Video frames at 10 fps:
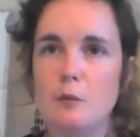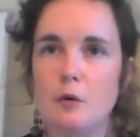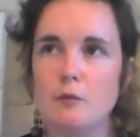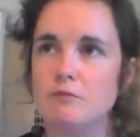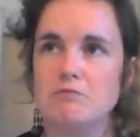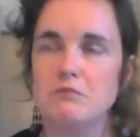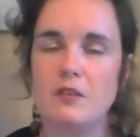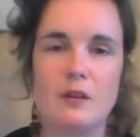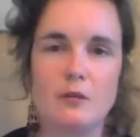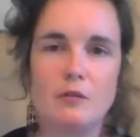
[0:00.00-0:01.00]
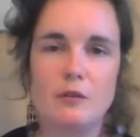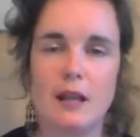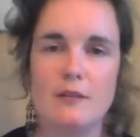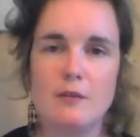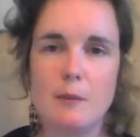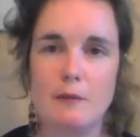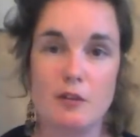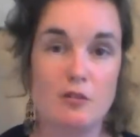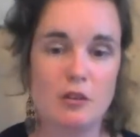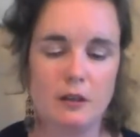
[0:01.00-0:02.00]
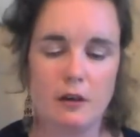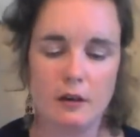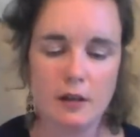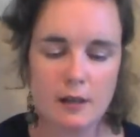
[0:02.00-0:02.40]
but there's no street lights about and it's really dark.